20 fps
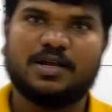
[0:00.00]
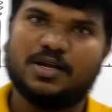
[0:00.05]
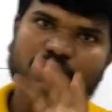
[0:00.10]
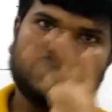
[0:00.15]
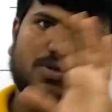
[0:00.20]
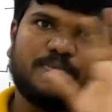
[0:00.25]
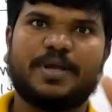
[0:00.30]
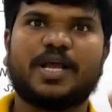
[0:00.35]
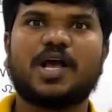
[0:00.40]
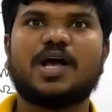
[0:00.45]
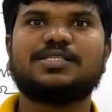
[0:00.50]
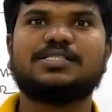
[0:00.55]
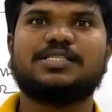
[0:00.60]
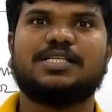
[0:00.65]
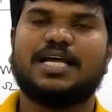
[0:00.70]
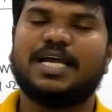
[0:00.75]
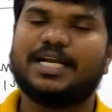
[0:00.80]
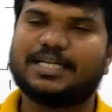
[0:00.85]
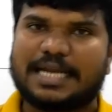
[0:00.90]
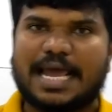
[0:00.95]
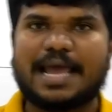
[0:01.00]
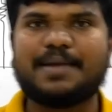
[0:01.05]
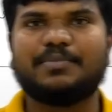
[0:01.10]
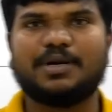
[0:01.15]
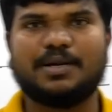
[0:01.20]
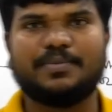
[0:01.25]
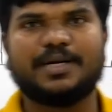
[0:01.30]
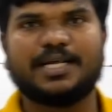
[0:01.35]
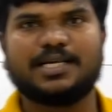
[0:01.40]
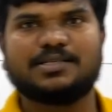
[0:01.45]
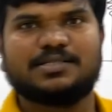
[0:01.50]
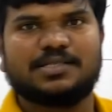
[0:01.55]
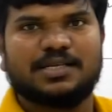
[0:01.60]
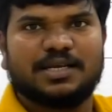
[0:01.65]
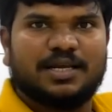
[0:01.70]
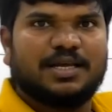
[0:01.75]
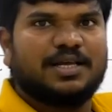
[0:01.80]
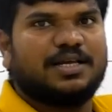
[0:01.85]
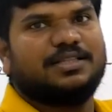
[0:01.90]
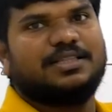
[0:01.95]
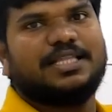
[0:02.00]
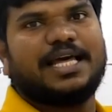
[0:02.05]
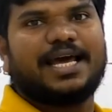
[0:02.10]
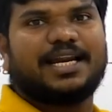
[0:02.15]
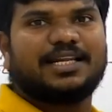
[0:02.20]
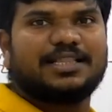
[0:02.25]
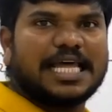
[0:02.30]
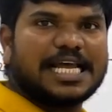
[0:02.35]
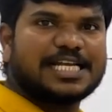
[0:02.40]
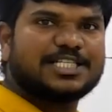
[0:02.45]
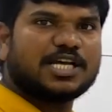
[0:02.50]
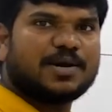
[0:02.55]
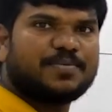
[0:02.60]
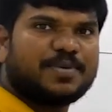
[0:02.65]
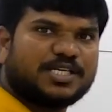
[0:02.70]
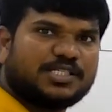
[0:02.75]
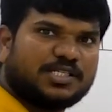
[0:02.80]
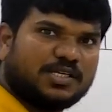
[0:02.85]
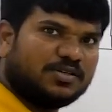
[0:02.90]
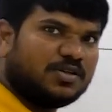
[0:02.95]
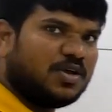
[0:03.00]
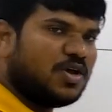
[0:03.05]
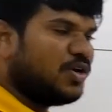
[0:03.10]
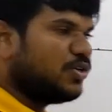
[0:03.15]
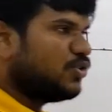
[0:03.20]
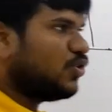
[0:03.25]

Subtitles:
So because a time limit is there in the examination,